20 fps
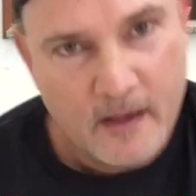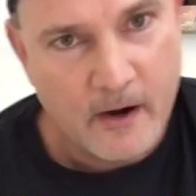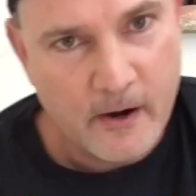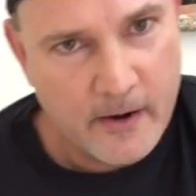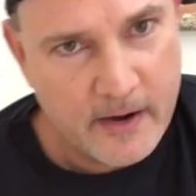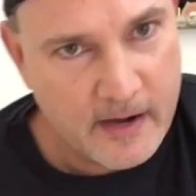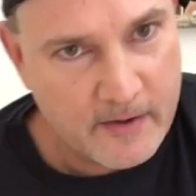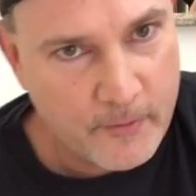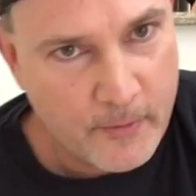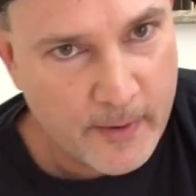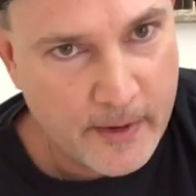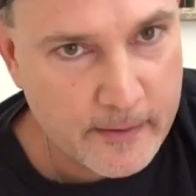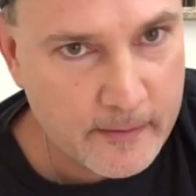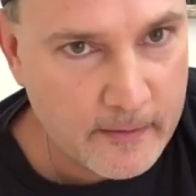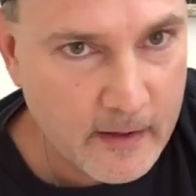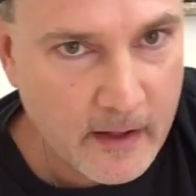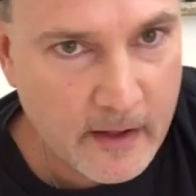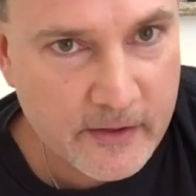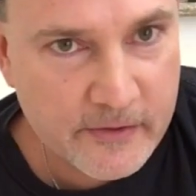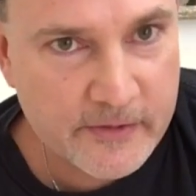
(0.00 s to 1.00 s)
All right,
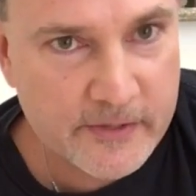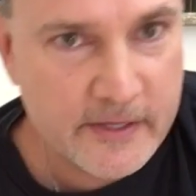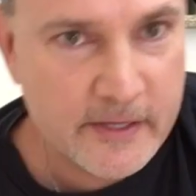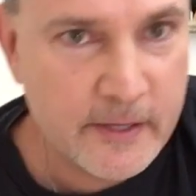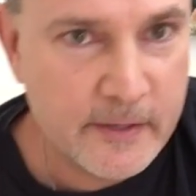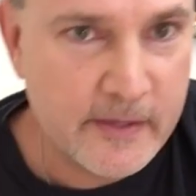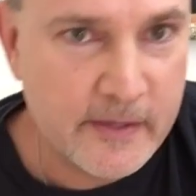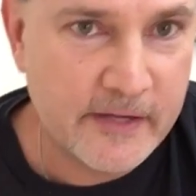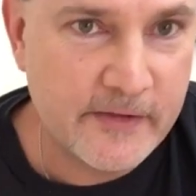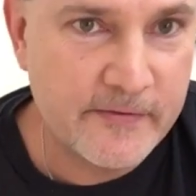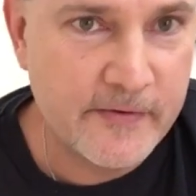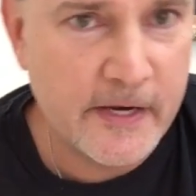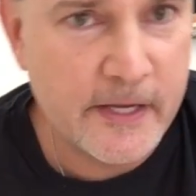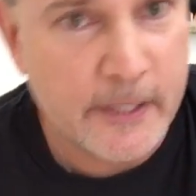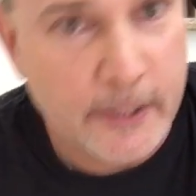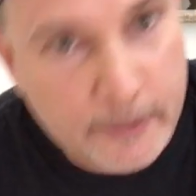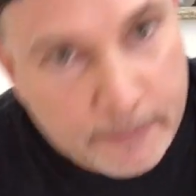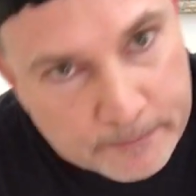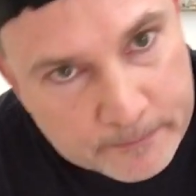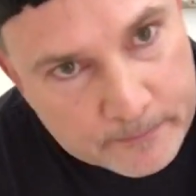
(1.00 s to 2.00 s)
everyone, I'll see you in the next
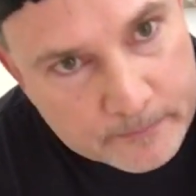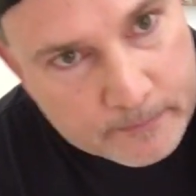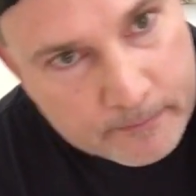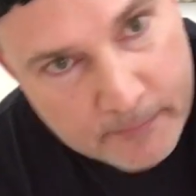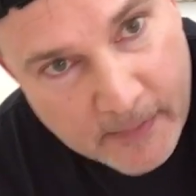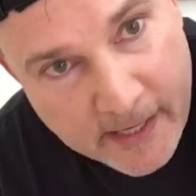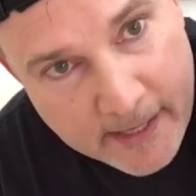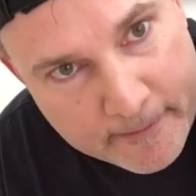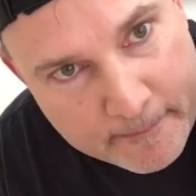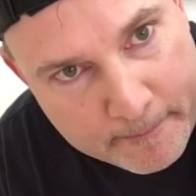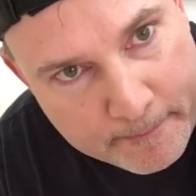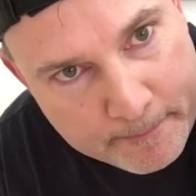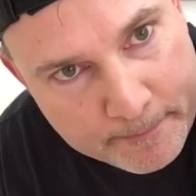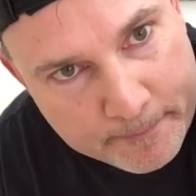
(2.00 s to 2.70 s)
video. Bye.